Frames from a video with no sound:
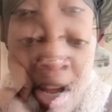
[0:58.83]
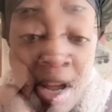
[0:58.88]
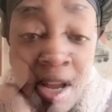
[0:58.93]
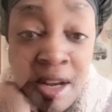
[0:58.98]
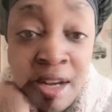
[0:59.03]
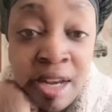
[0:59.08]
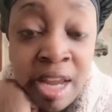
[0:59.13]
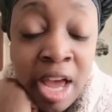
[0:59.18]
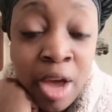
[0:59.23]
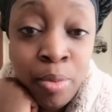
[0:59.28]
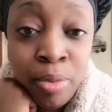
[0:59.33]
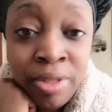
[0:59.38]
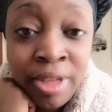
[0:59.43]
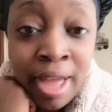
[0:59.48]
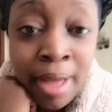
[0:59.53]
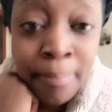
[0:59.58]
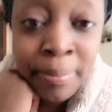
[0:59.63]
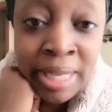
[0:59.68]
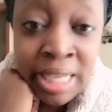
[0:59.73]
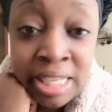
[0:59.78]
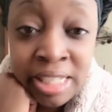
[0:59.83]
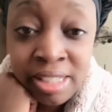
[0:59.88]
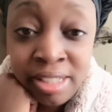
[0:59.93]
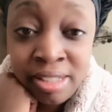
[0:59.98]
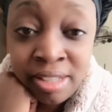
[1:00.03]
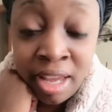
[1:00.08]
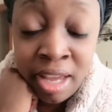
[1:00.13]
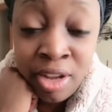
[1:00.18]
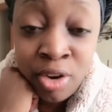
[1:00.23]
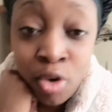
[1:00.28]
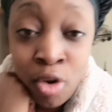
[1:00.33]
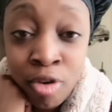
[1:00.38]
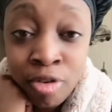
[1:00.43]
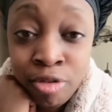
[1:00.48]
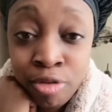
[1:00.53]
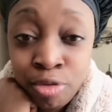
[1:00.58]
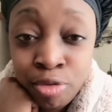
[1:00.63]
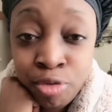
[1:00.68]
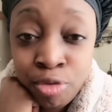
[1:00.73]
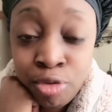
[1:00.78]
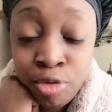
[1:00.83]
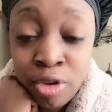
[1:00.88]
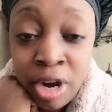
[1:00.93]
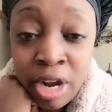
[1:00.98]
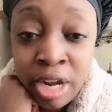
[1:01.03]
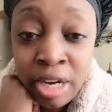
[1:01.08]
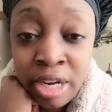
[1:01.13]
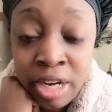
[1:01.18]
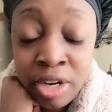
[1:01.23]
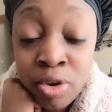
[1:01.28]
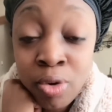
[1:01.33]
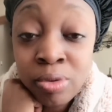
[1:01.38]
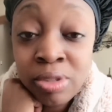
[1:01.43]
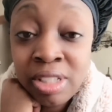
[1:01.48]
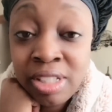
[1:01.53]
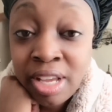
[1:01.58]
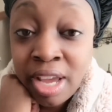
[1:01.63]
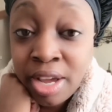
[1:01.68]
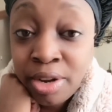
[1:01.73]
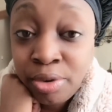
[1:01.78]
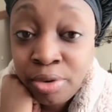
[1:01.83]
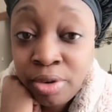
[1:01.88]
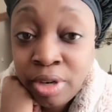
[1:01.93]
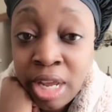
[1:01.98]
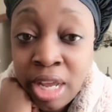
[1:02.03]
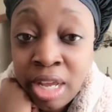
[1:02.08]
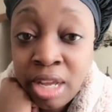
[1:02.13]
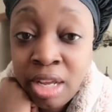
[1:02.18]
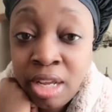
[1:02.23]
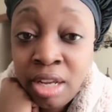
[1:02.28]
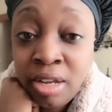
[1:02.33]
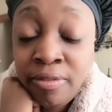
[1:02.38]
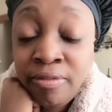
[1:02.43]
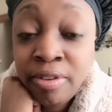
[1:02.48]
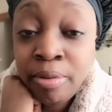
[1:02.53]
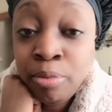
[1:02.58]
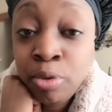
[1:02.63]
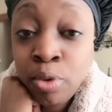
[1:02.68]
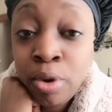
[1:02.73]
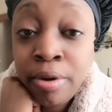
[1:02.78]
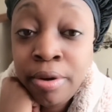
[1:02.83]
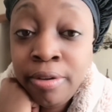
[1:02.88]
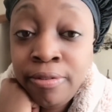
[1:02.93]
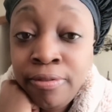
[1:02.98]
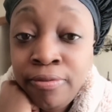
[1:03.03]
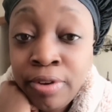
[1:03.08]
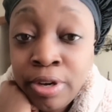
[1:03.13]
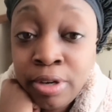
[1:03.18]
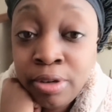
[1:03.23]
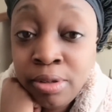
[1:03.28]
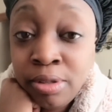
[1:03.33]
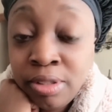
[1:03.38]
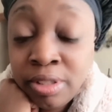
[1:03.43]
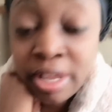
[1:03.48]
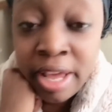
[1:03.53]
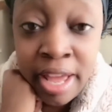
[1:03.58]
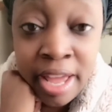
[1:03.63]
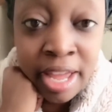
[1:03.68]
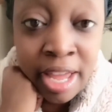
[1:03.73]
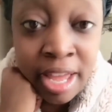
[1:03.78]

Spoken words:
now, with that being said, on Saturday, February 1st, I am